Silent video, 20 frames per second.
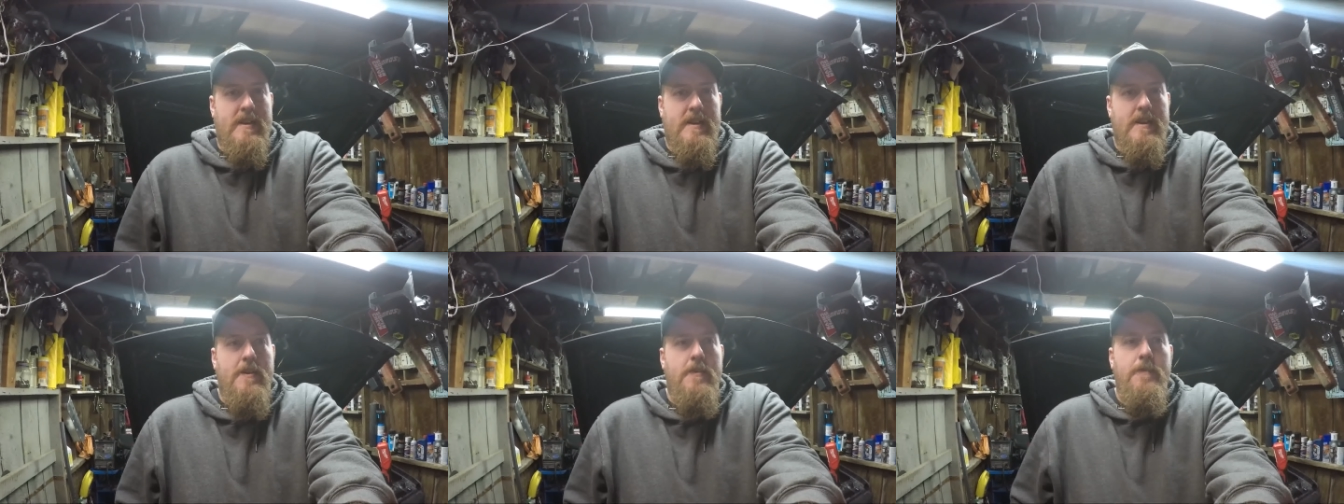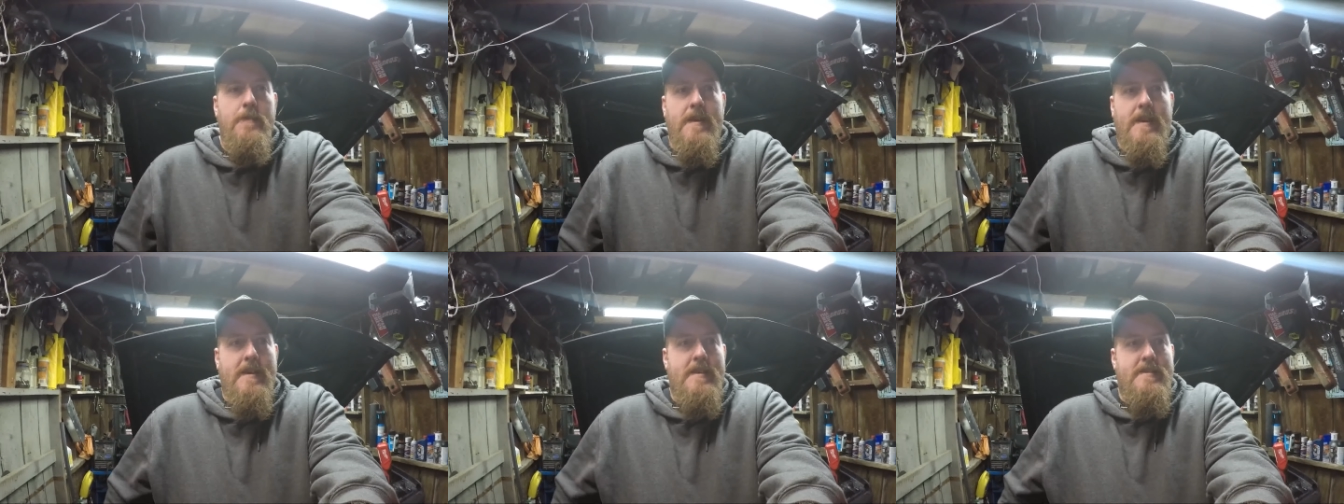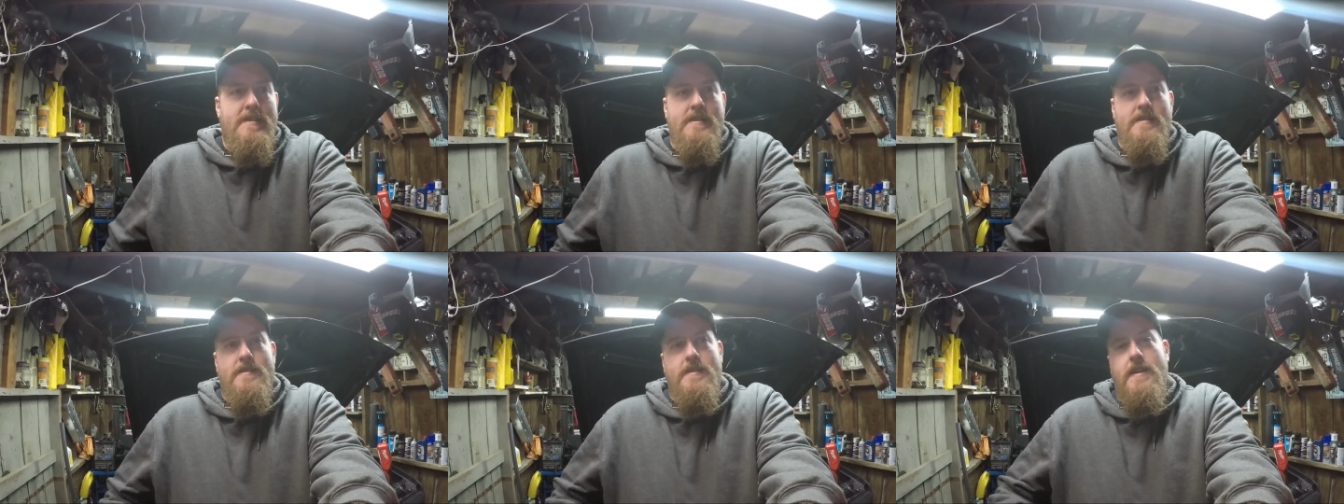to go
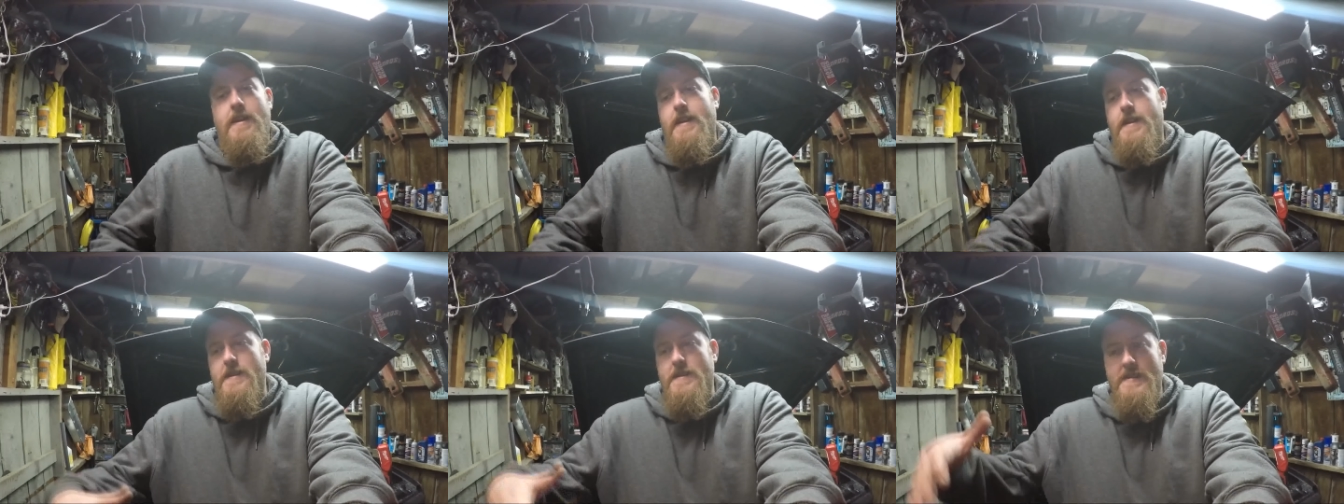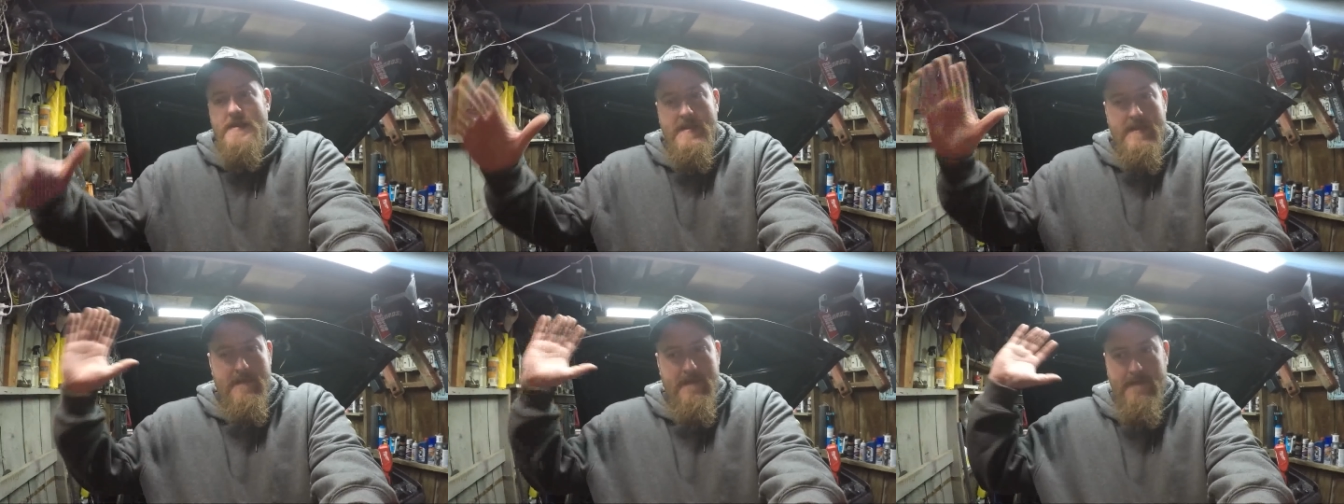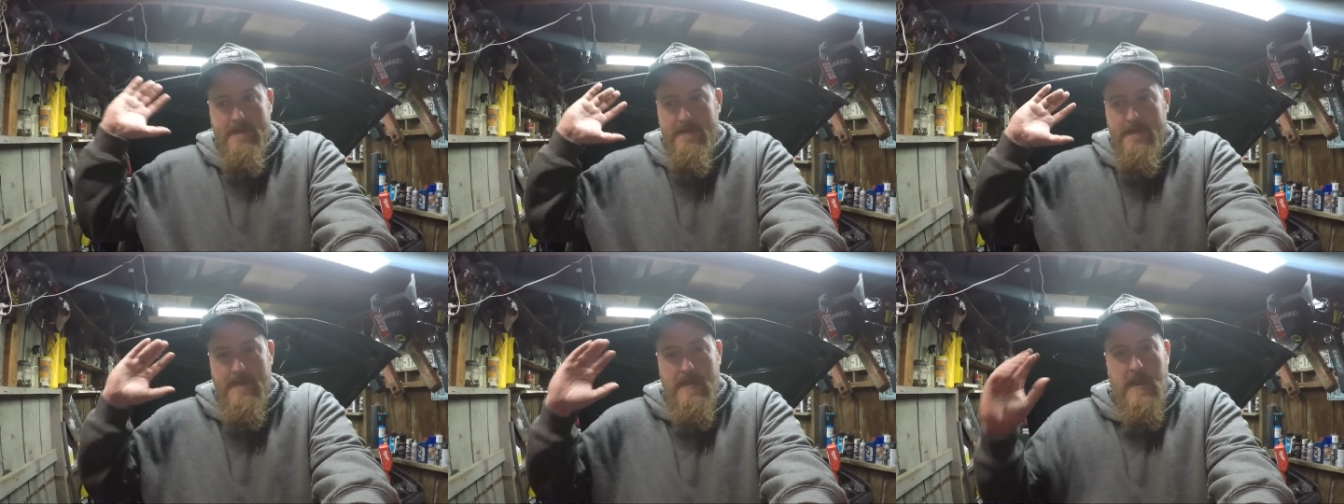because it thinks
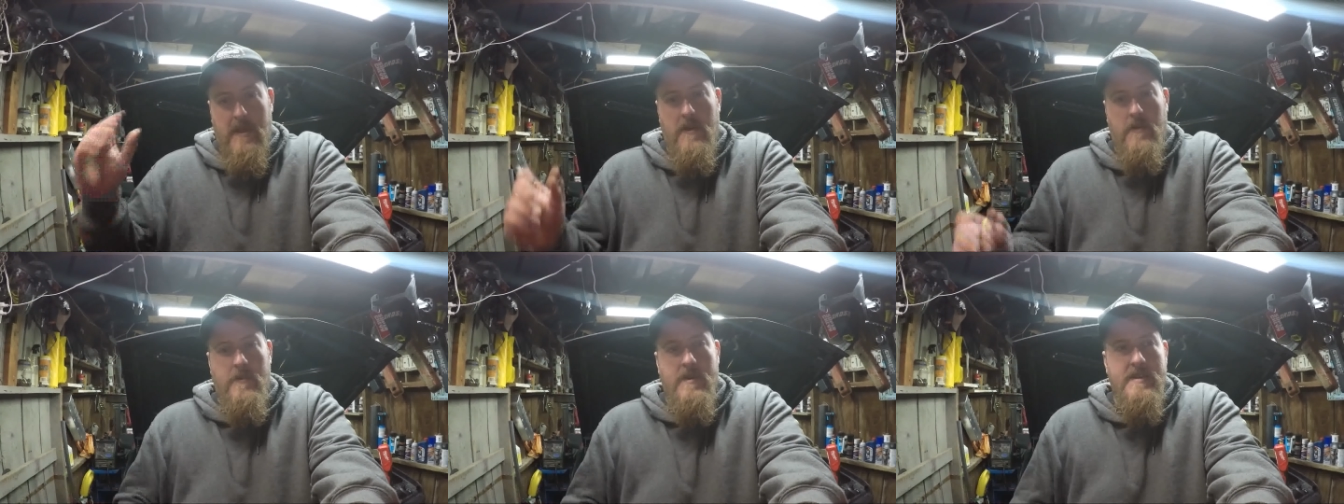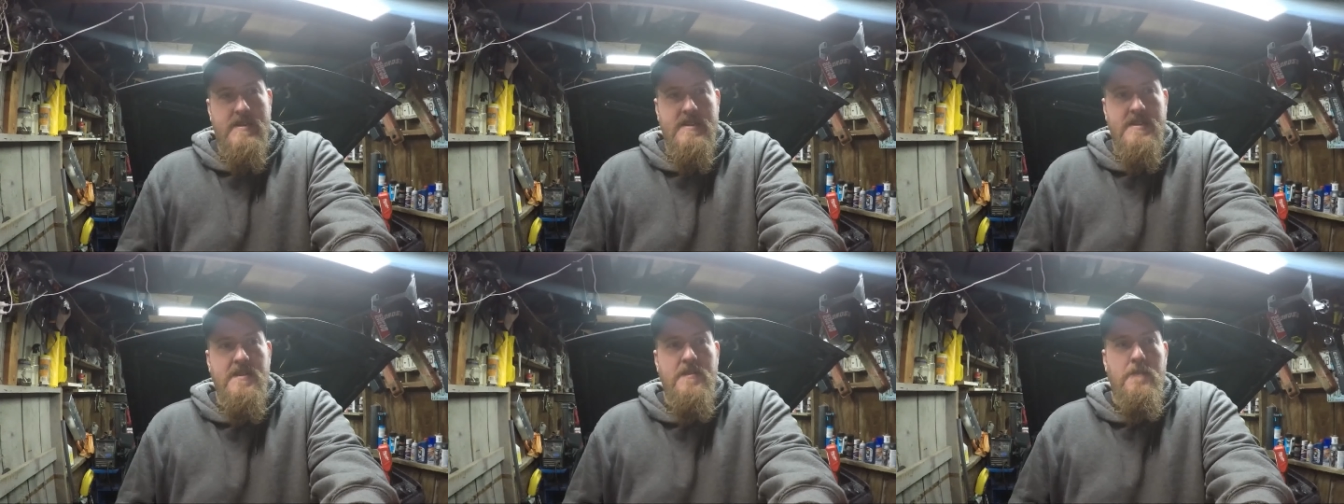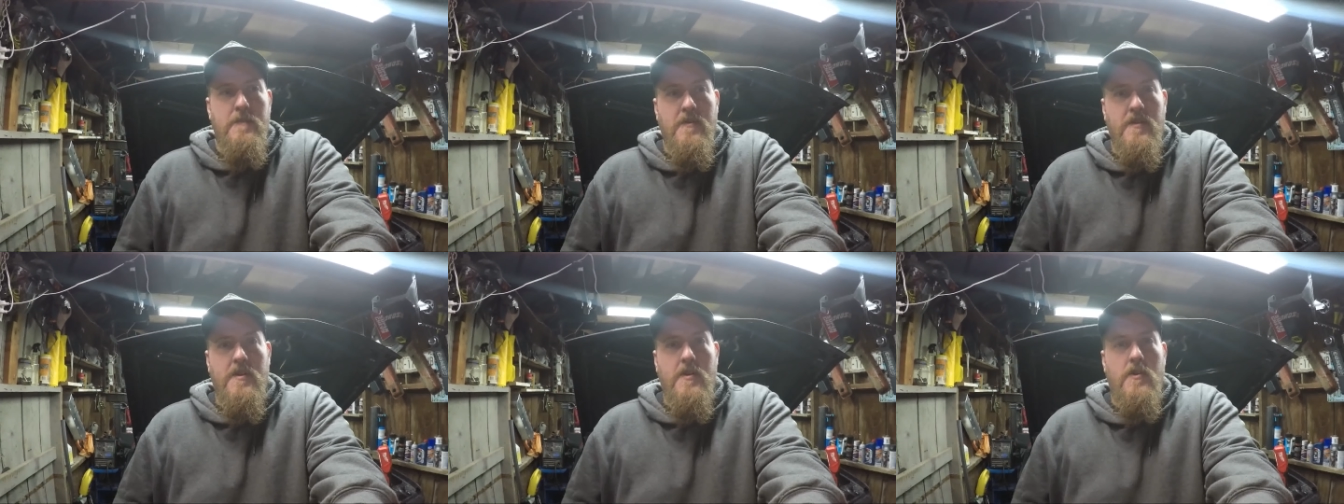you know it's
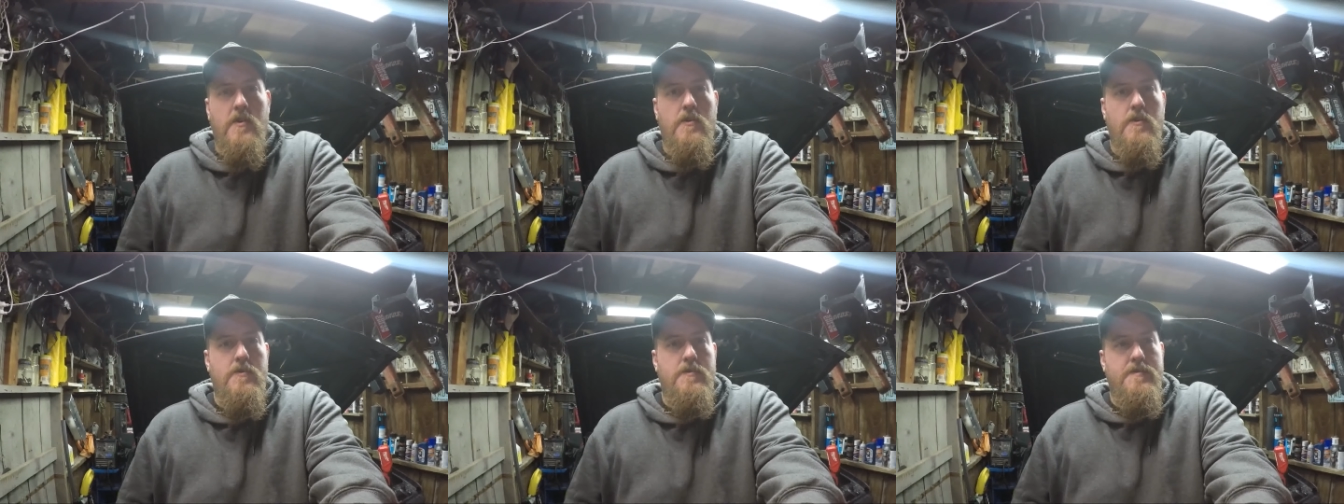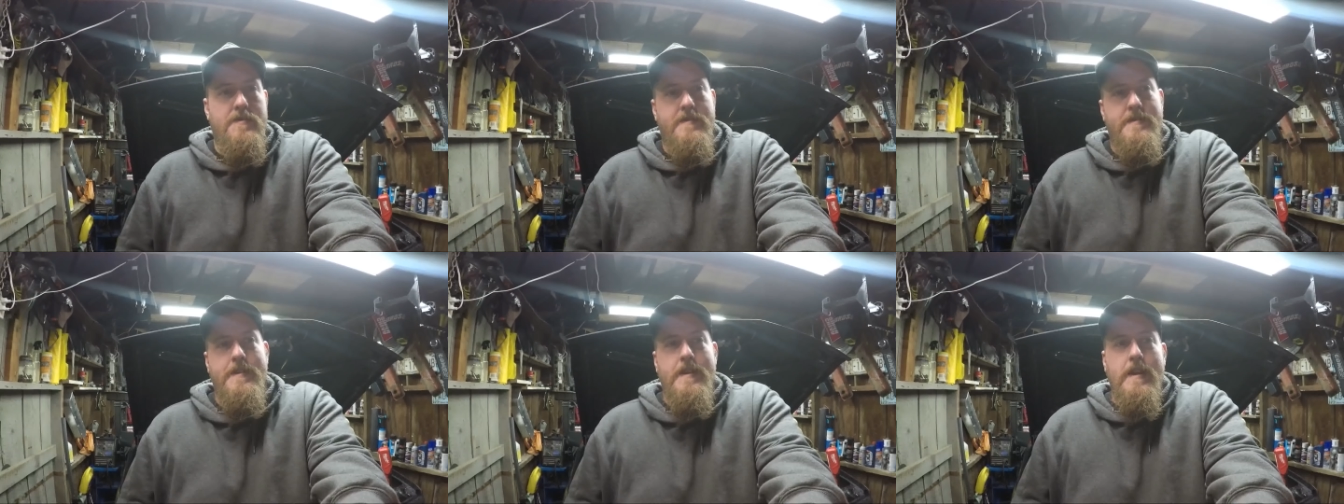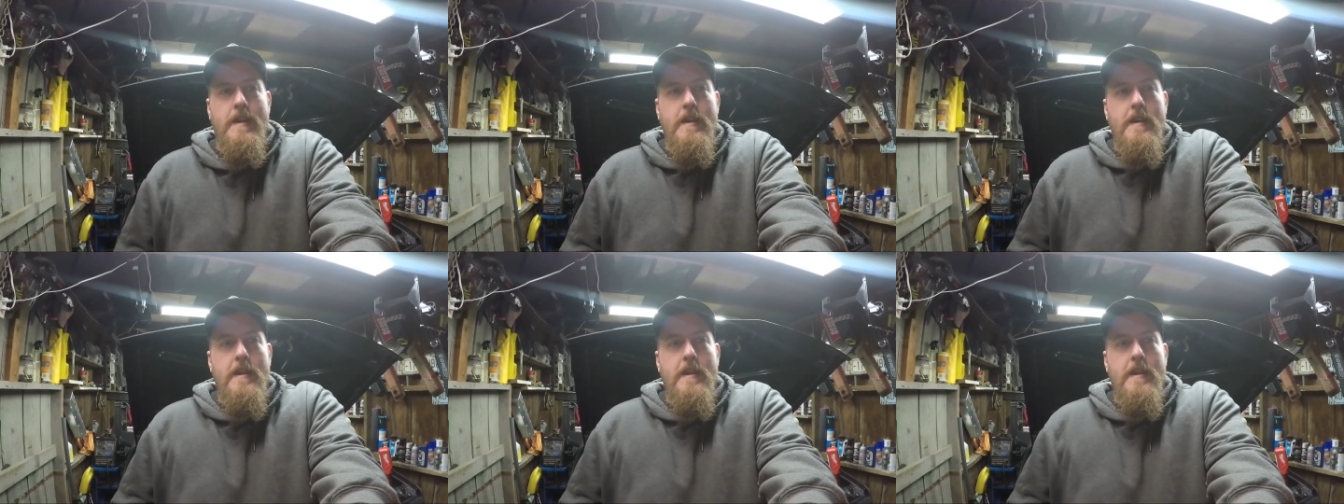super cold, and